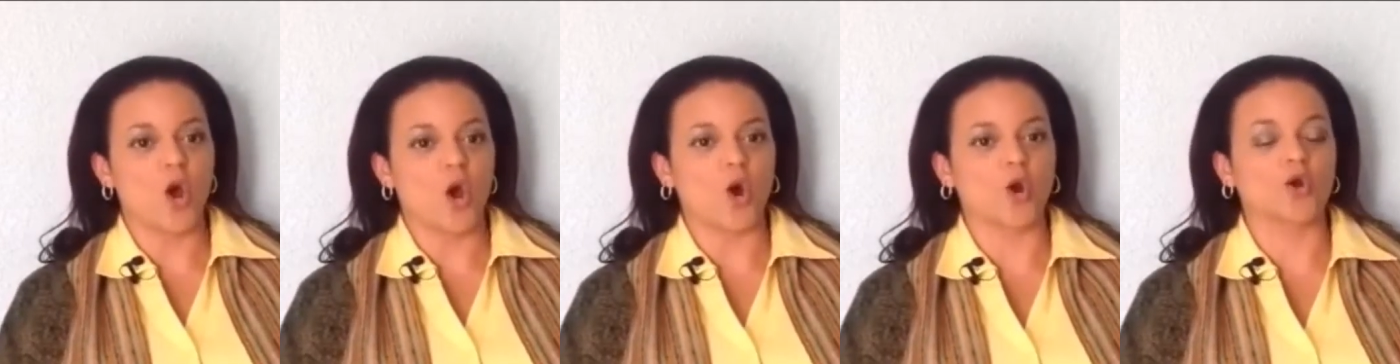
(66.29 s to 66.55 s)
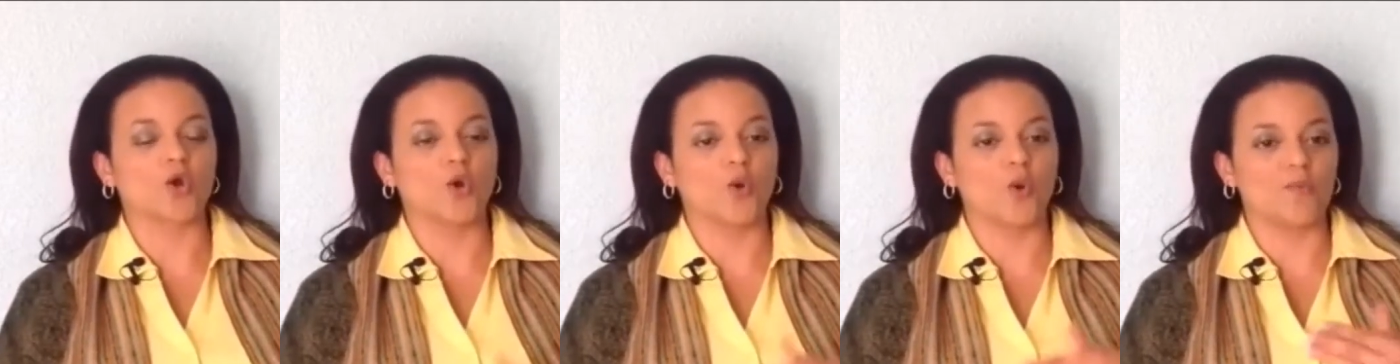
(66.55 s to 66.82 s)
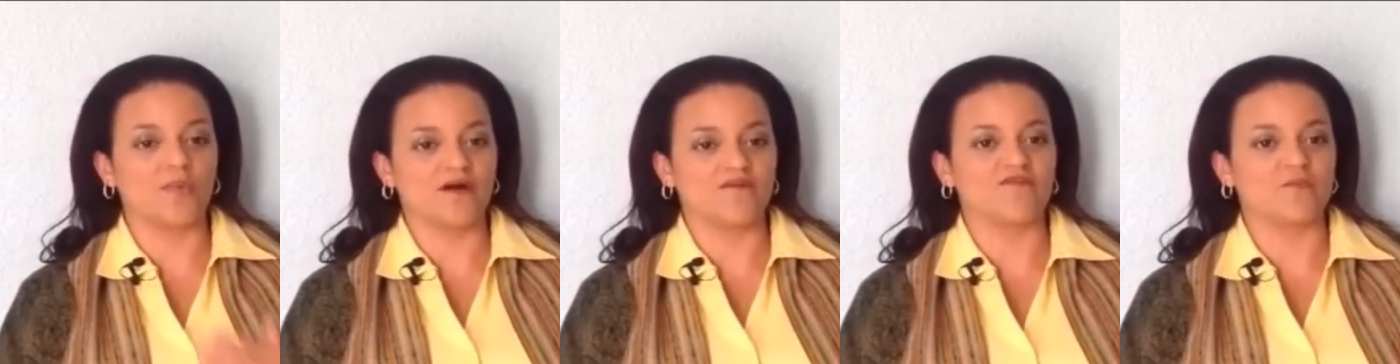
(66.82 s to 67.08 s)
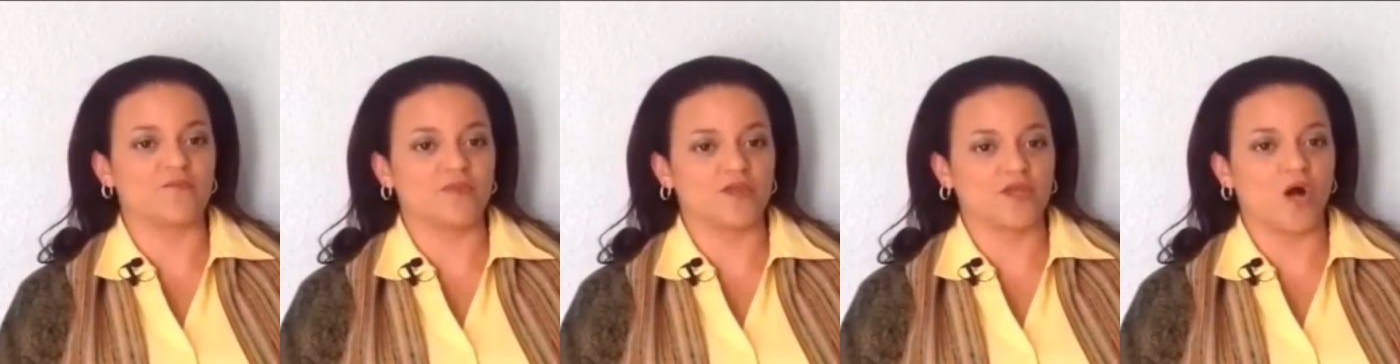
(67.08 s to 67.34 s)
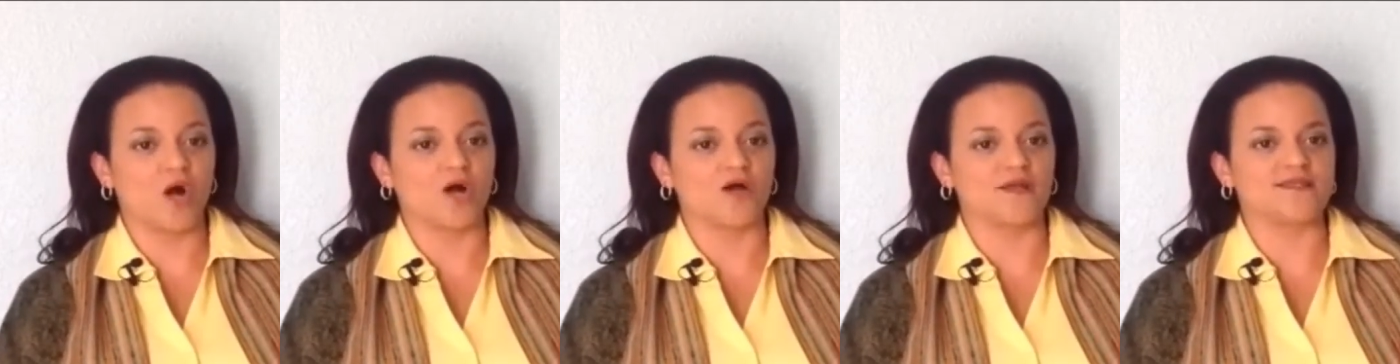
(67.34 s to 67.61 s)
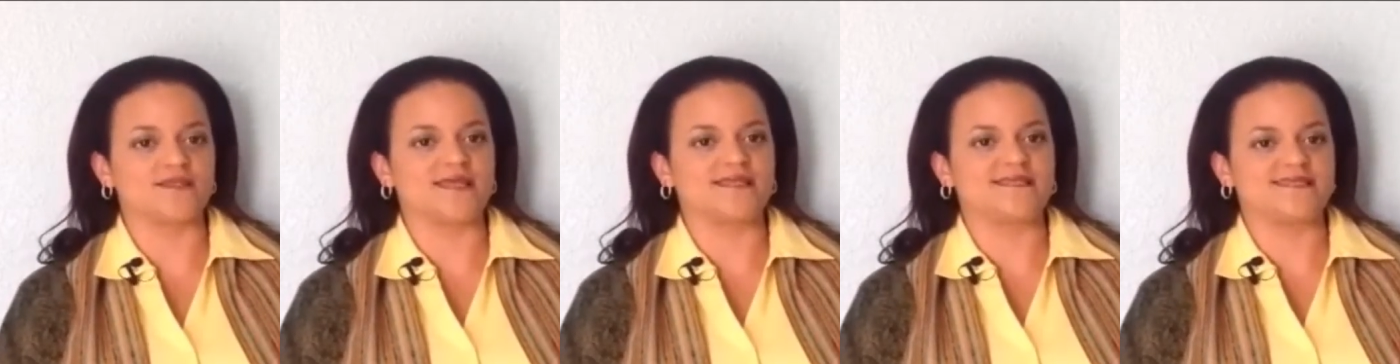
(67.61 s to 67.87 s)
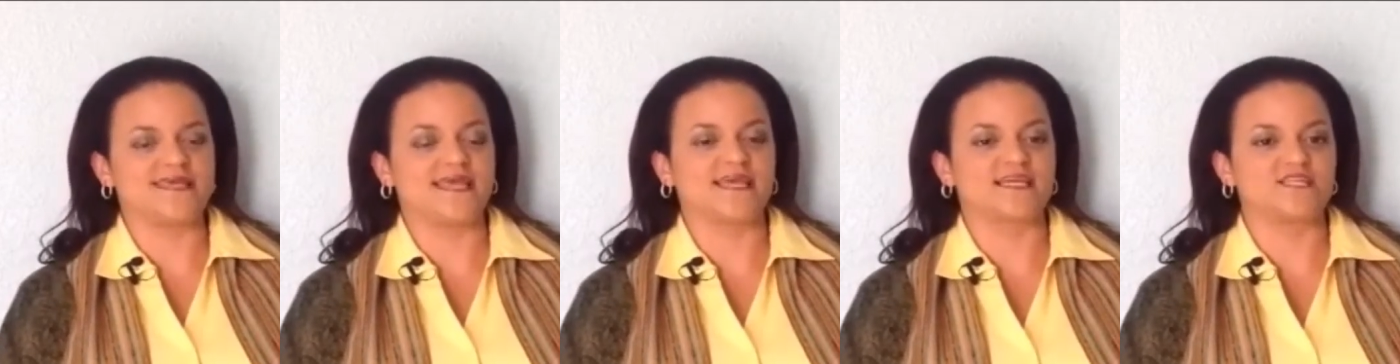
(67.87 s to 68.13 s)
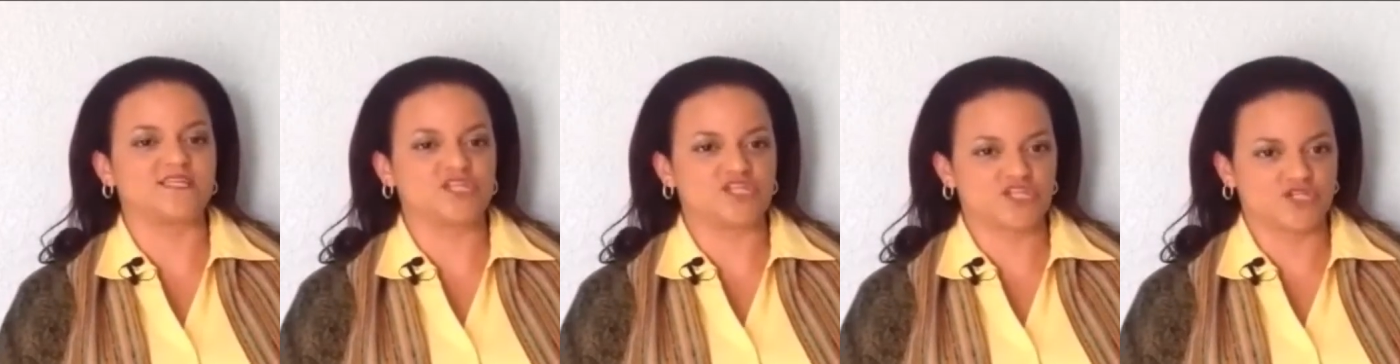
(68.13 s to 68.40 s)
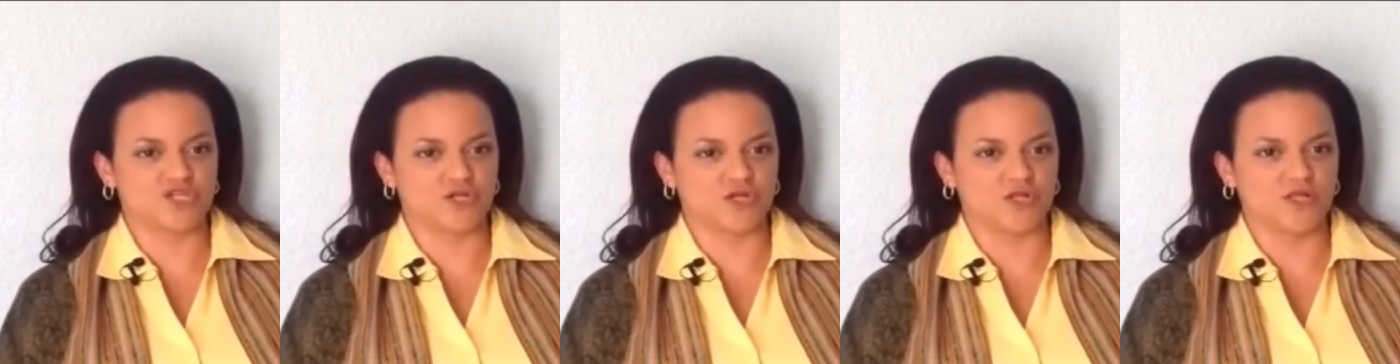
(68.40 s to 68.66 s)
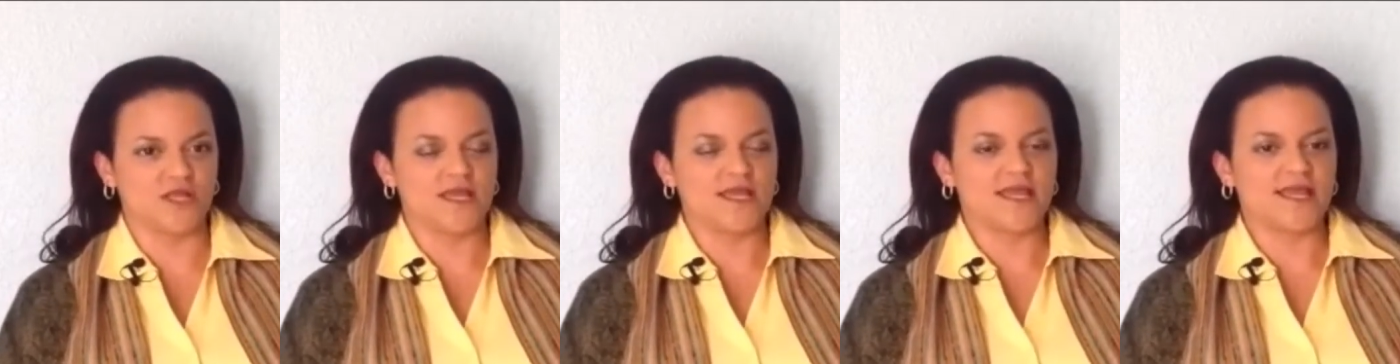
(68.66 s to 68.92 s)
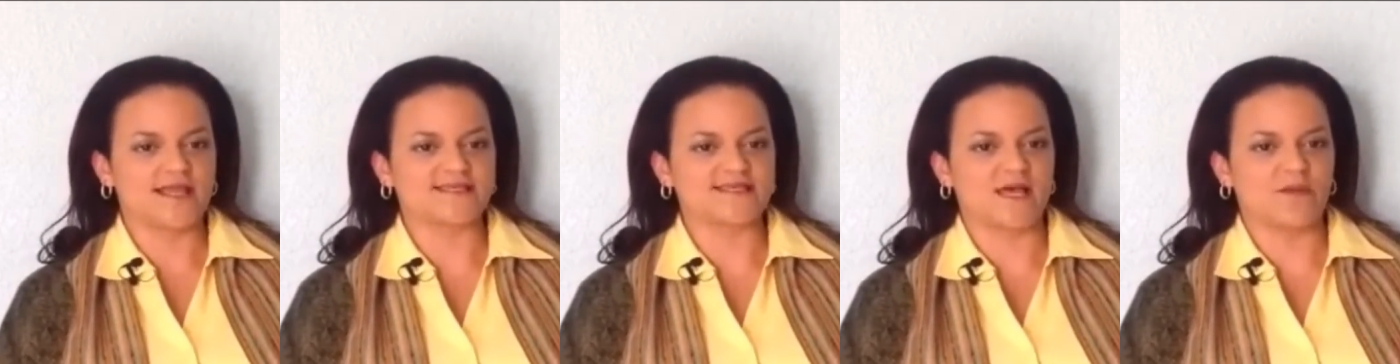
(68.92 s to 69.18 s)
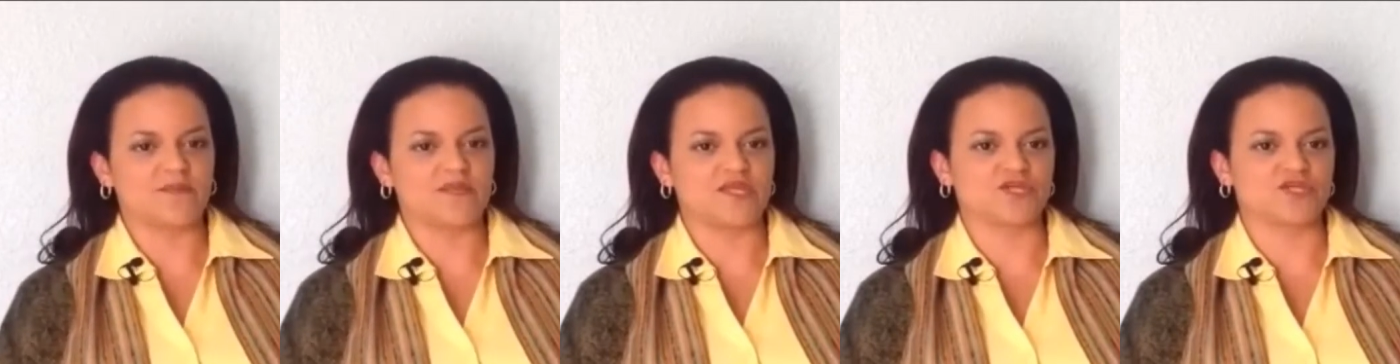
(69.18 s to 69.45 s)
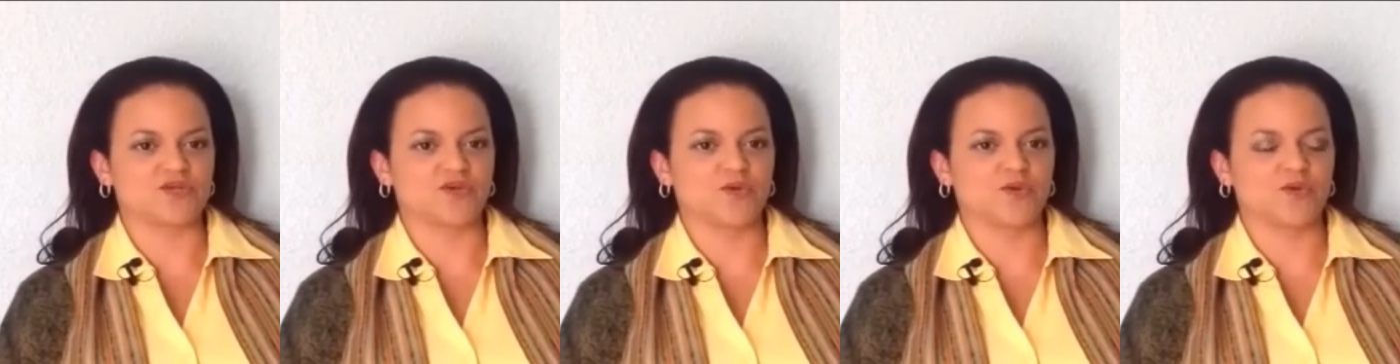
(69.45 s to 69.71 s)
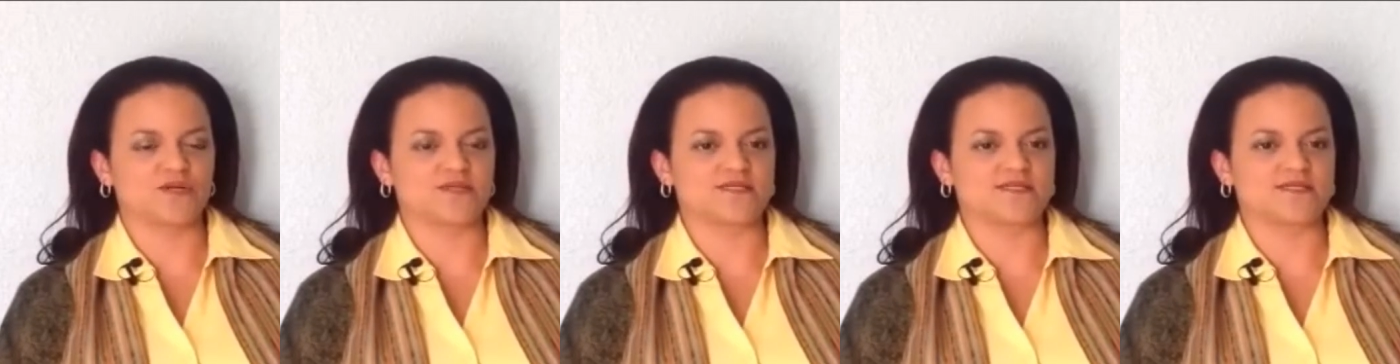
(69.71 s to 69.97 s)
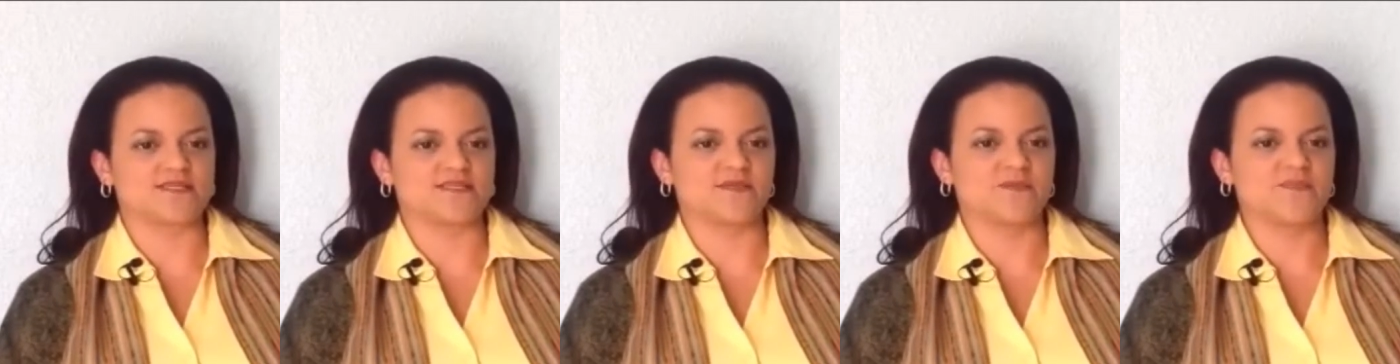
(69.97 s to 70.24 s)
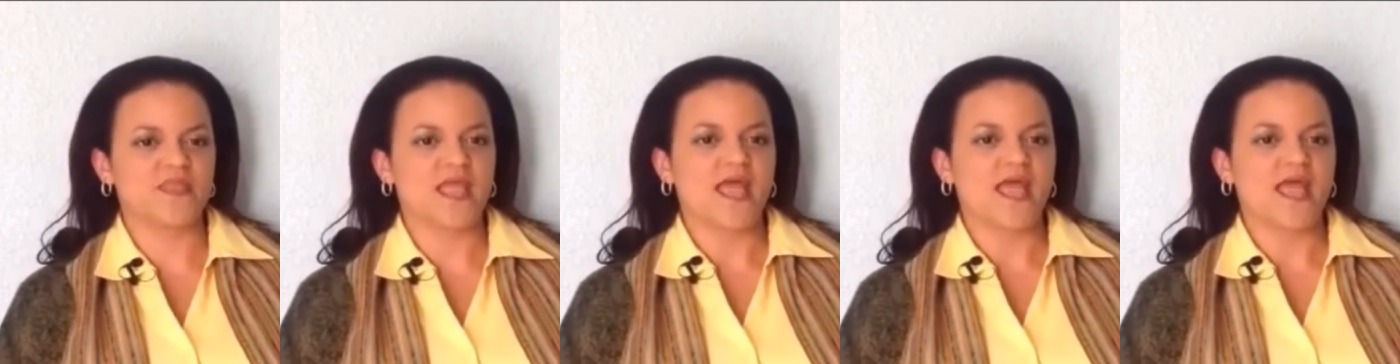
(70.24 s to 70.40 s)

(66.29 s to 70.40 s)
or go above and beyond and take additional examination courses.